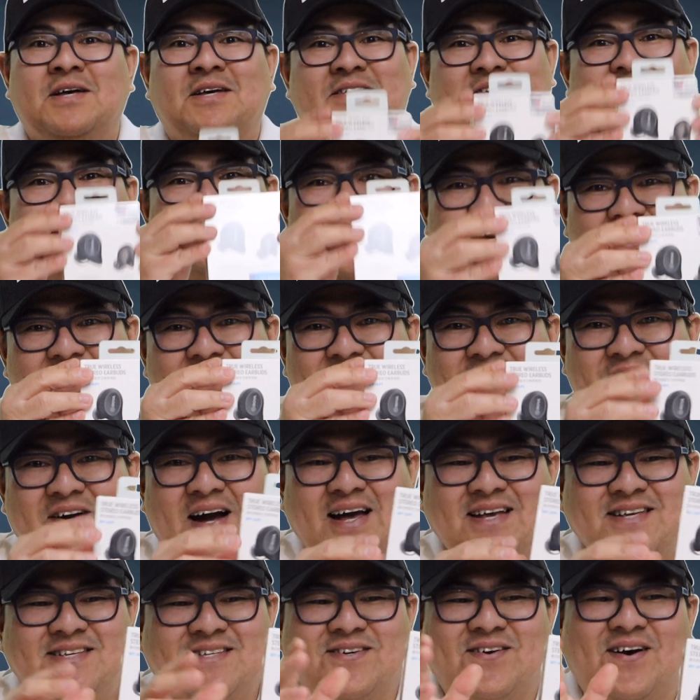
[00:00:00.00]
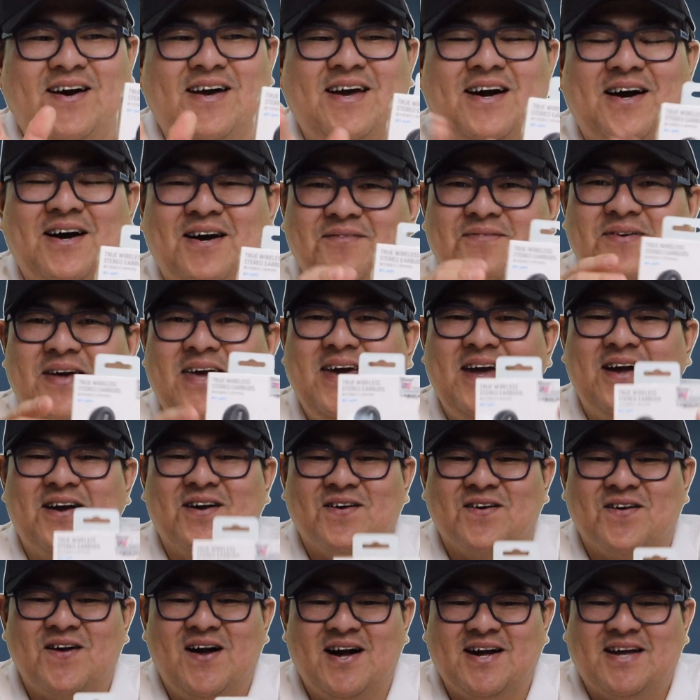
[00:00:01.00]
So there you go guys, so I have
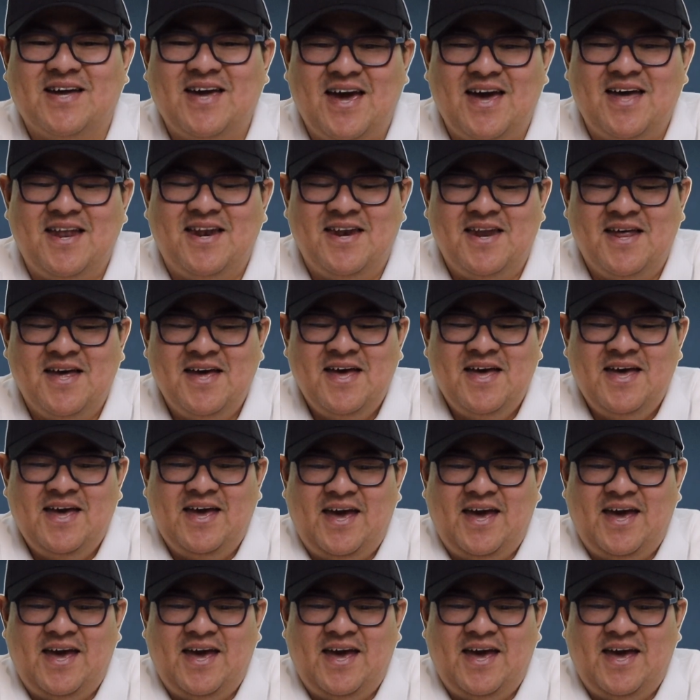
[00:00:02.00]
here again